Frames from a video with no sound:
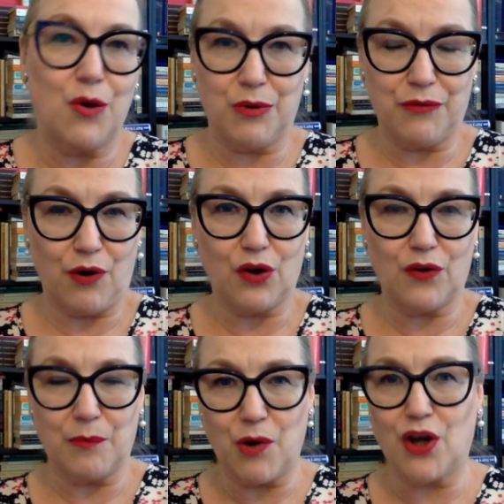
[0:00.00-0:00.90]
We follow
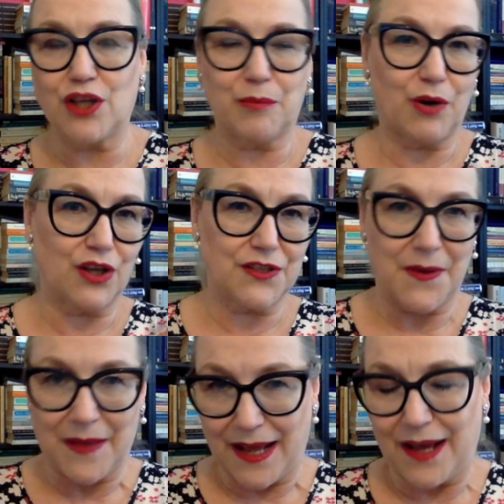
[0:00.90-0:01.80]
the murder bot
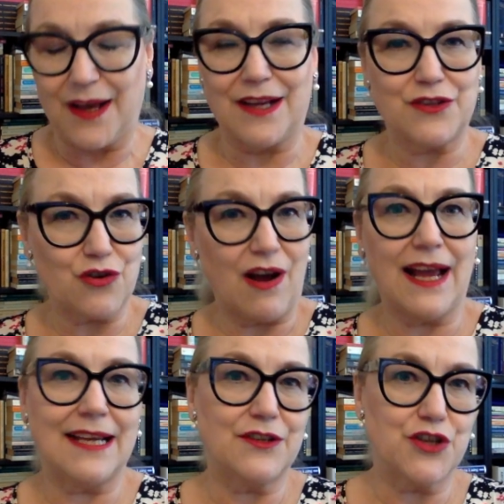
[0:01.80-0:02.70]

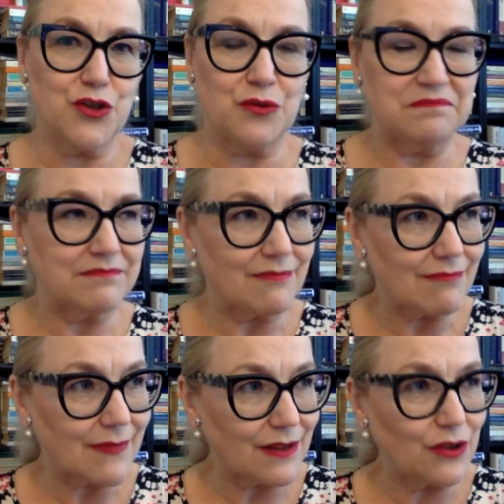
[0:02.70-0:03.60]
trying to,
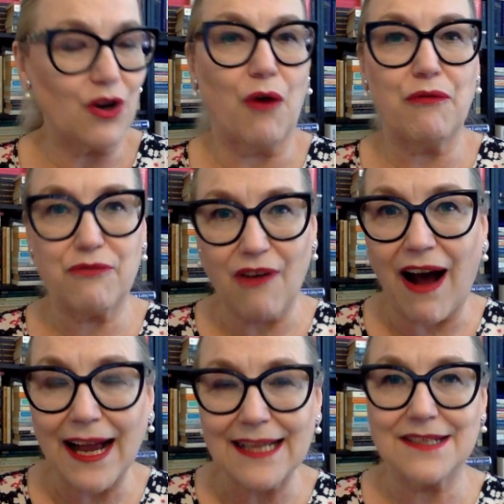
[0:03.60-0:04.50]
you know,
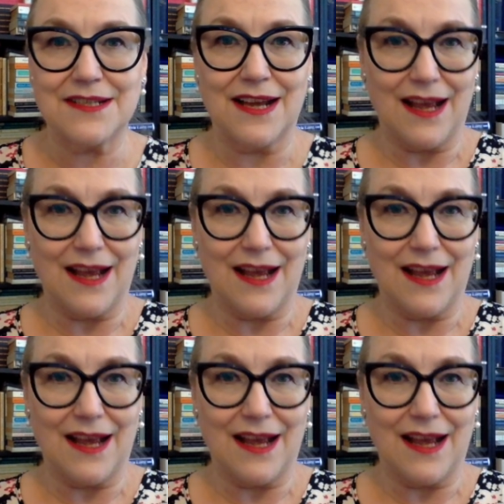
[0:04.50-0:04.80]
find